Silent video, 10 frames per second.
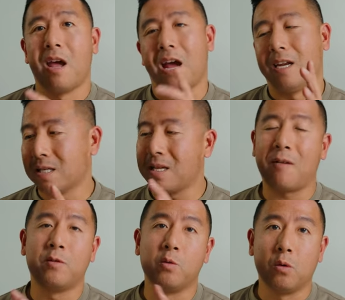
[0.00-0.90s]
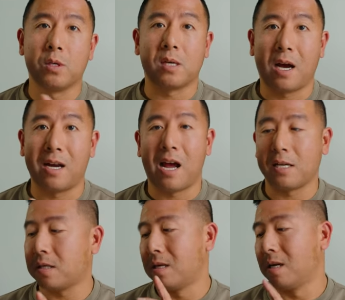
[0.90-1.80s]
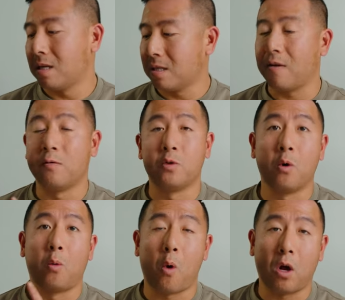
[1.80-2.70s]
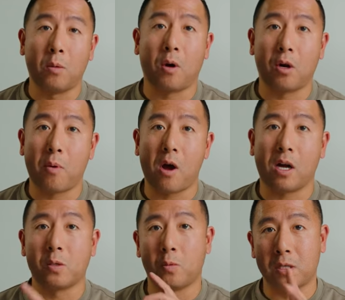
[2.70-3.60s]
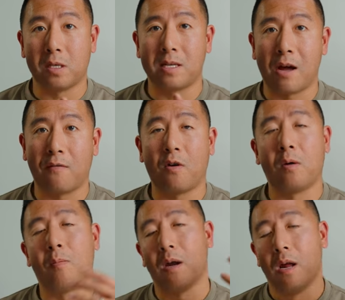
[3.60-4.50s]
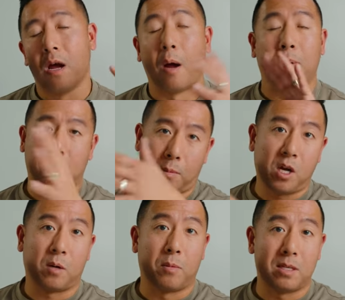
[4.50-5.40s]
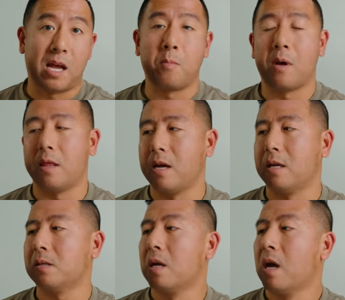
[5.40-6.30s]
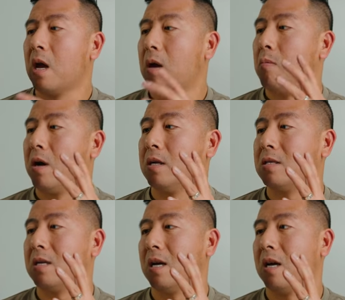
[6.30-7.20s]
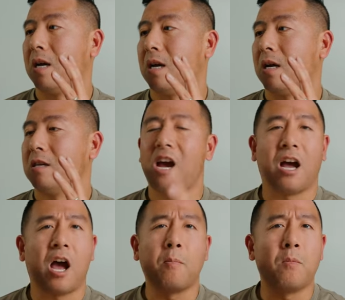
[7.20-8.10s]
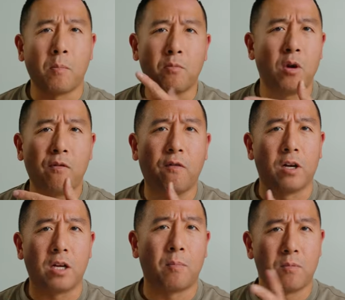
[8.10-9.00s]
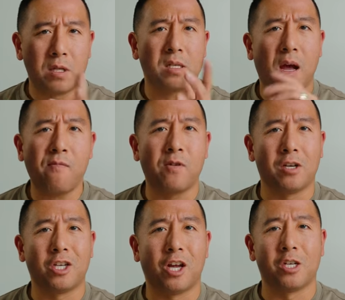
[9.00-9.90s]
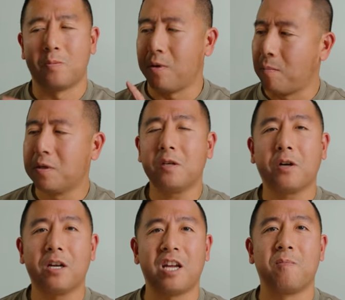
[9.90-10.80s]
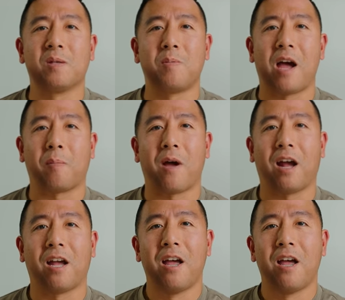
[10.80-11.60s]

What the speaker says: It doesn't have dual side access, and it doesn't have dual water bottle pockets, which is a downfall, but I mean, I'm talking about the Tenba that is. But yeah, I'm good for it. It's time for a change, but I'm still gonna keep this backpack.